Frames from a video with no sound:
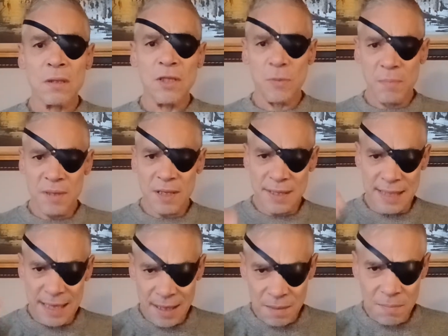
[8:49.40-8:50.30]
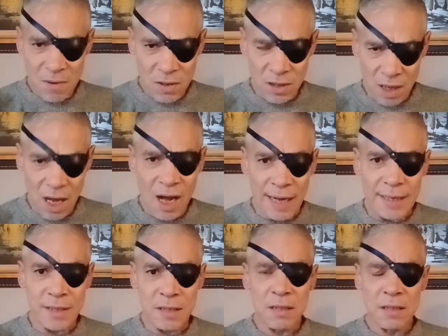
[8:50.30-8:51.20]
You, you see them
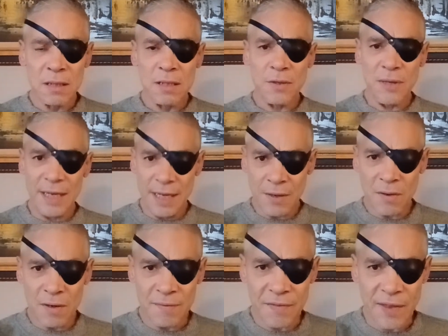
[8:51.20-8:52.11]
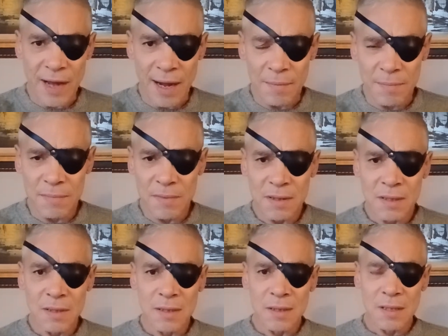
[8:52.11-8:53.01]
online, you hear of them,
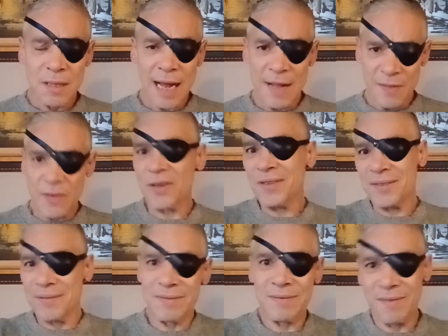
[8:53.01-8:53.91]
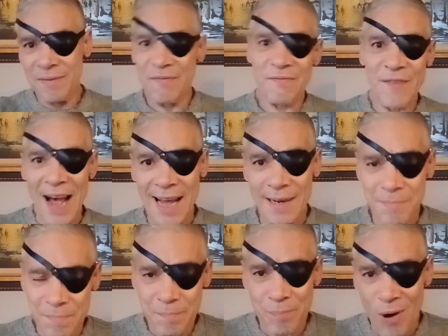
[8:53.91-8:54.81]
and their fat
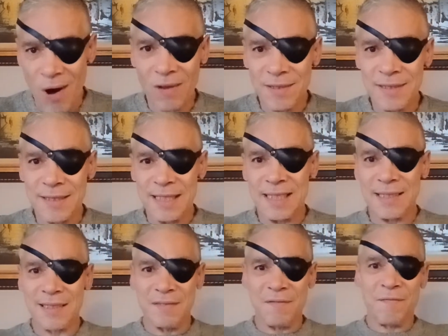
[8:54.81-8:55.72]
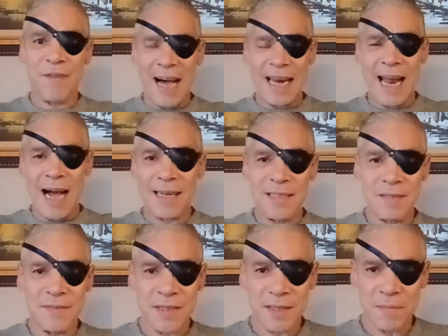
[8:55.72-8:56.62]
politics and fat
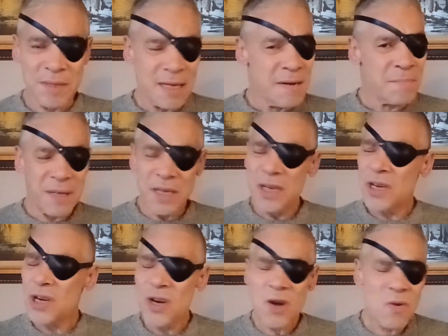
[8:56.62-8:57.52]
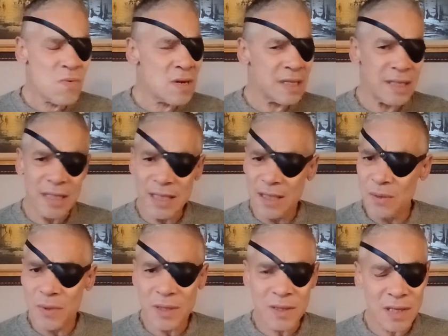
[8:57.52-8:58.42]
activism, but no one in
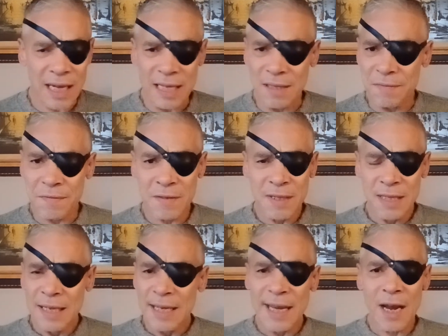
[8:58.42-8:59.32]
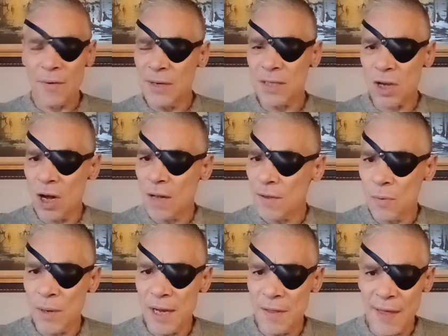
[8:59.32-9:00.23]
real life carries on the
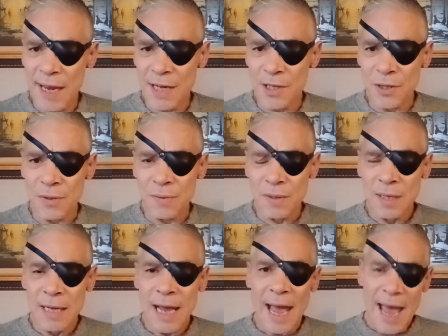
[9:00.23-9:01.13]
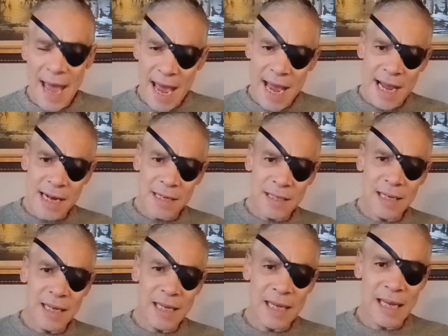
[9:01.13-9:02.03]
way they do. And
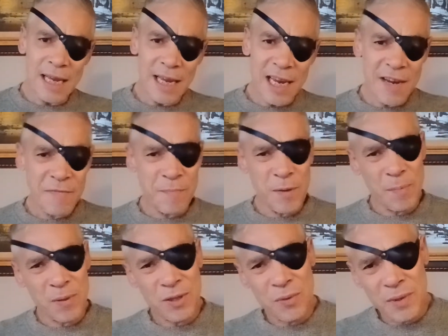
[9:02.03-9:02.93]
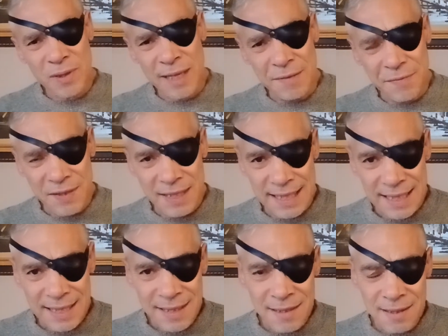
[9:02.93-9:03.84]
if people in real life
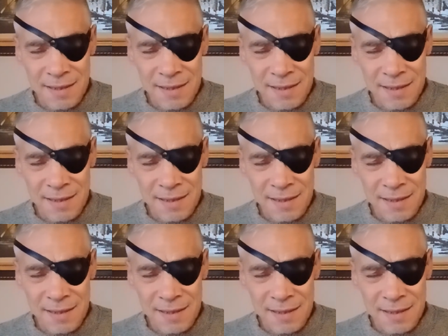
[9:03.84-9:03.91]
did,